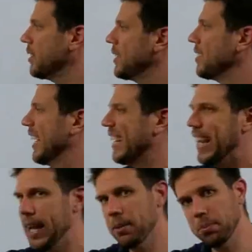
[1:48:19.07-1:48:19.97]
That's like
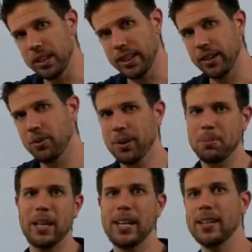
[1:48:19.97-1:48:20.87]
gambling or
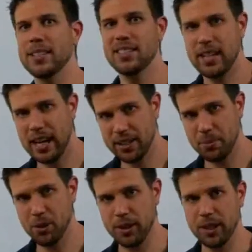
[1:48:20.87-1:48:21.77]
playing in the stock
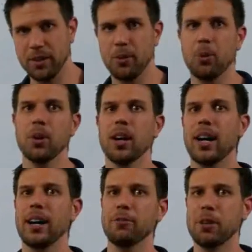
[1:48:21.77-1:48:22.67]
market
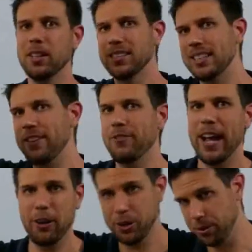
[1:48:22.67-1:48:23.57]
or real estate
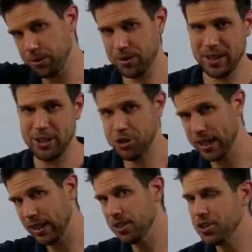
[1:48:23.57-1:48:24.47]
values. They
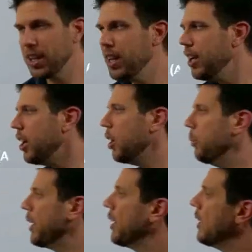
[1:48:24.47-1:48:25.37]
change.
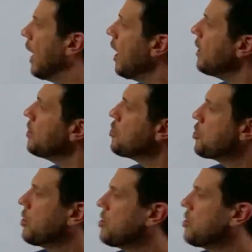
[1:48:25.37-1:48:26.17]
We cannot insure